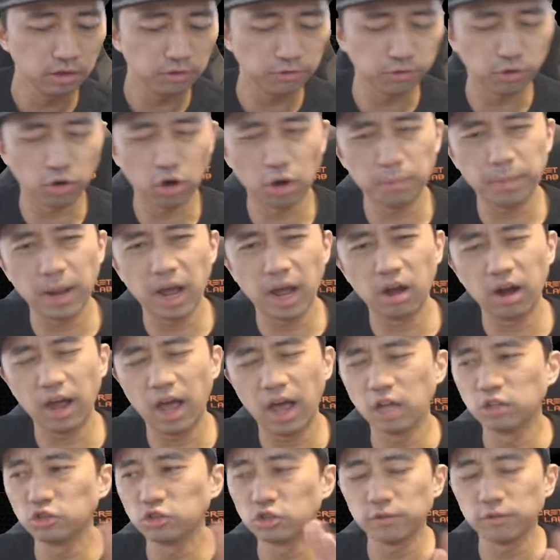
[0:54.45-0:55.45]
for about
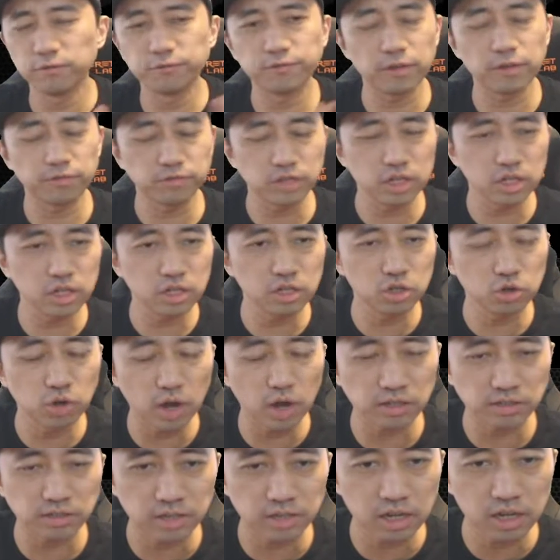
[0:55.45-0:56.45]
150
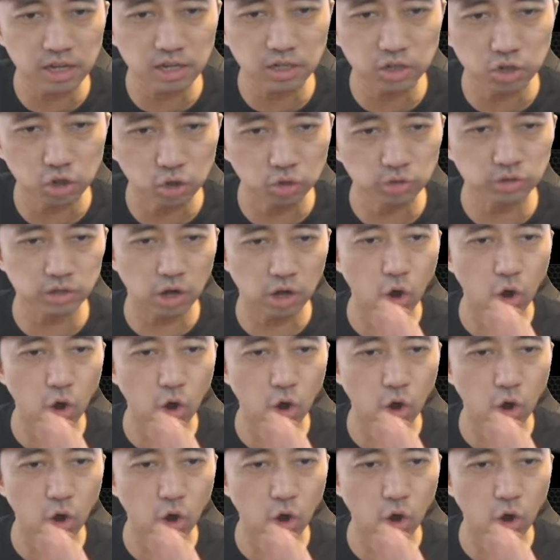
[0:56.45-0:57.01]
USD used.